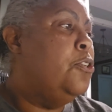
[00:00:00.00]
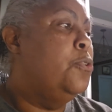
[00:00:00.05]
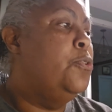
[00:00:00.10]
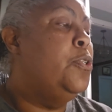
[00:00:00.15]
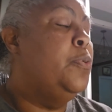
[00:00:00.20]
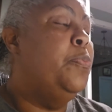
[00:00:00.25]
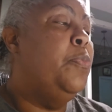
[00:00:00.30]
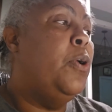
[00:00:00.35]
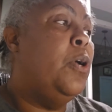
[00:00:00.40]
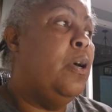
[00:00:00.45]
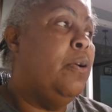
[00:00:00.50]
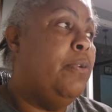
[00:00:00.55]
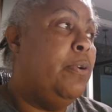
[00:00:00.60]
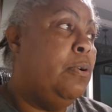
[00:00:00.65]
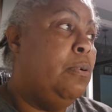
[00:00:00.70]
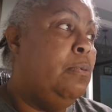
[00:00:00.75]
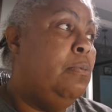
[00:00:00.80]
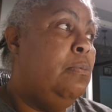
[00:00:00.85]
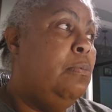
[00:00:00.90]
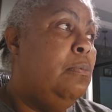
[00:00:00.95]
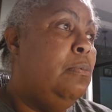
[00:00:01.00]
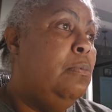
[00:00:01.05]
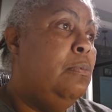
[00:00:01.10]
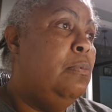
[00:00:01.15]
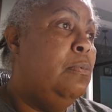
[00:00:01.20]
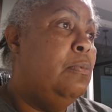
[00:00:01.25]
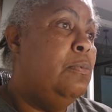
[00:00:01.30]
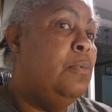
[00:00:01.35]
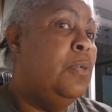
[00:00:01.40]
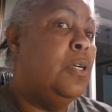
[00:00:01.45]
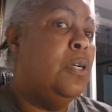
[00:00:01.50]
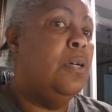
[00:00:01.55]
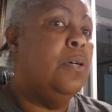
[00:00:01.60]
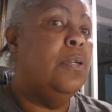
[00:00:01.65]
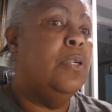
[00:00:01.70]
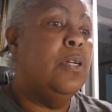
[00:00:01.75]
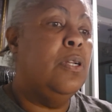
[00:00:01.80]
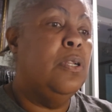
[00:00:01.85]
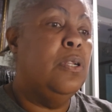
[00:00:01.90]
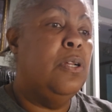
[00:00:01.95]
So tomorrow we're
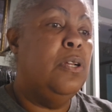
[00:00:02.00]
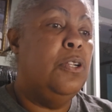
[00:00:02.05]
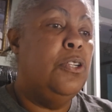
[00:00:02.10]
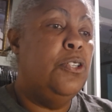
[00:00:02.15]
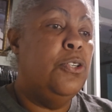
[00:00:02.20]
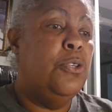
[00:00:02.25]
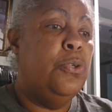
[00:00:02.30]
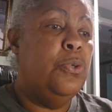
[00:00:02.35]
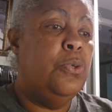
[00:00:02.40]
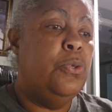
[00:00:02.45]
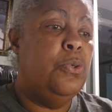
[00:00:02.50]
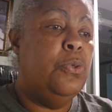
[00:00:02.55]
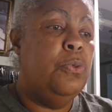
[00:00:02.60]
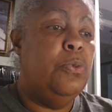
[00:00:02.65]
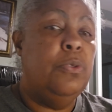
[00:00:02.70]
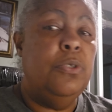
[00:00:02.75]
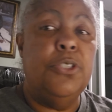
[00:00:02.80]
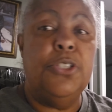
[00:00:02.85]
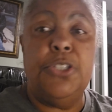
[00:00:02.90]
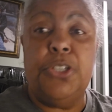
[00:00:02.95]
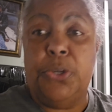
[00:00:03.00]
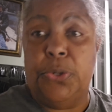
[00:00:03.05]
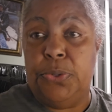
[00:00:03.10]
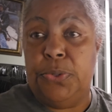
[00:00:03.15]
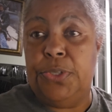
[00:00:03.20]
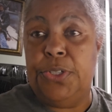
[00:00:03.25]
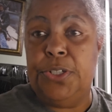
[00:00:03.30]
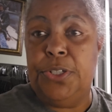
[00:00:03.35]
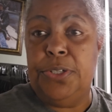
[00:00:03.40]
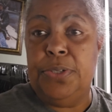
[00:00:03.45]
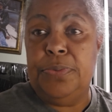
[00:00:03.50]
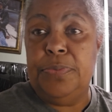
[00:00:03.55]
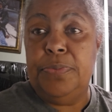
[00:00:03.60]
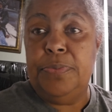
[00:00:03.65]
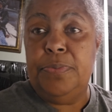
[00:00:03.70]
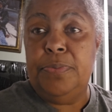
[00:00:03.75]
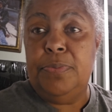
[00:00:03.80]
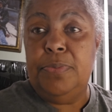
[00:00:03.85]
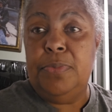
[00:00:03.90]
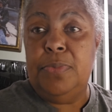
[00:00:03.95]
gonna do search,
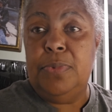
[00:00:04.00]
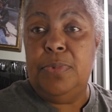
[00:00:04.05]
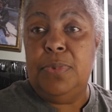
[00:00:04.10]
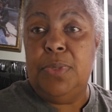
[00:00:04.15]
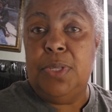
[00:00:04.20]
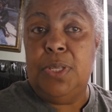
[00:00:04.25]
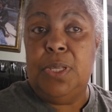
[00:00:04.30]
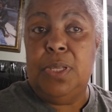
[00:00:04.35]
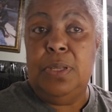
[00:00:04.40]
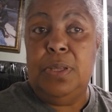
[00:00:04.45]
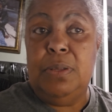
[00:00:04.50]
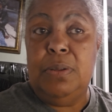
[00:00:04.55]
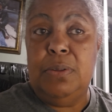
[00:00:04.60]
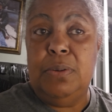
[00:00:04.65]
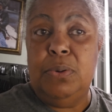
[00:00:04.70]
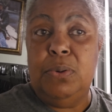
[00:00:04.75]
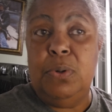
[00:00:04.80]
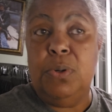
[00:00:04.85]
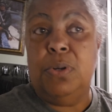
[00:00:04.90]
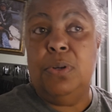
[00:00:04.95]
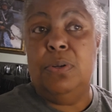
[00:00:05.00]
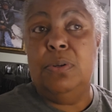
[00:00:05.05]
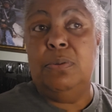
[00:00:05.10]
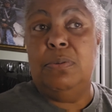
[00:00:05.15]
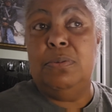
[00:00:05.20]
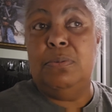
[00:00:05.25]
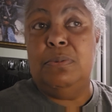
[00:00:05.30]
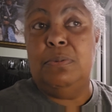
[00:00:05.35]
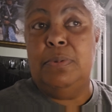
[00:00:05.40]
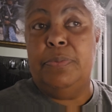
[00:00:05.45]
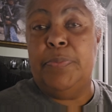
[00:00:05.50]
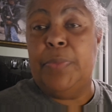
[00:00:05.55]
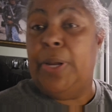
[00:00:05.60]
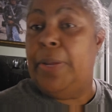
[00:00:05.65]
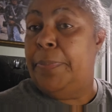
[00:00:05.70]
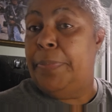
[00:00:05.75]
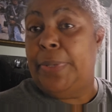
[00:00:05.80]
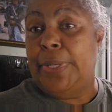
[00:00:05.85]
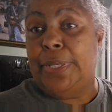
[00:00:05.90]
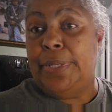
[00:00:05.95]
or
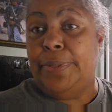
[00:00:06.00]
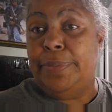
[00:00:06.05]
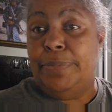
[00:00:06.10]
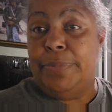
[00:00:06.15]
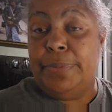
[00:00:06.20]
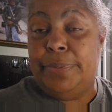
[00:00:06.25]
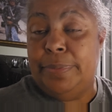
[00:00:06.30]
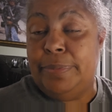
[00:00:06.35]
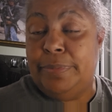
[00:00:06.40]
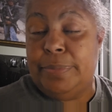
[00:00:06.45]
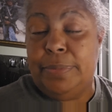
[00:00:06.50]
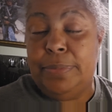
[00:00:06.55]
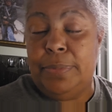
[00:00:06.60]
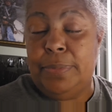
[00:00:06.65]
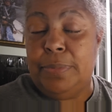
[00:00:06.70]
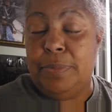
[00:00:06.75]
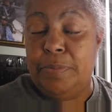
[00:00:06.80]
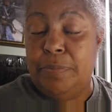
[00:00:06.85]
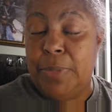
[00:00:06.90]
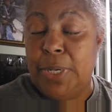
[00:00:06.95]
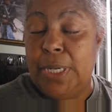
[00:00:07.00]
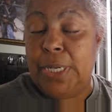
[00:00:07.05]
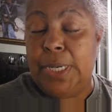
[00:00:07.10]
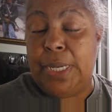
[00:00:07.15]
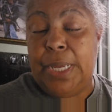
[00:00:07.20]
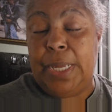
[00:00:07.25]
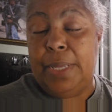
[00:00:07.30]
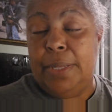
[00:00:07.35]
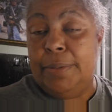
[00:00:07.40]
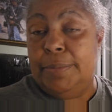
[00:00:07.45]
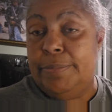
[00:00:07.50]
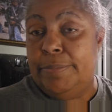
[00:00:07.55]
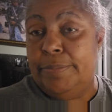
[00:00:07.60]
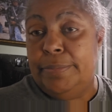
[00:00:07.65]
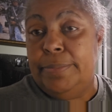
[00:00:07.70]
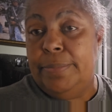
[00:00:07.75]
might be Monday.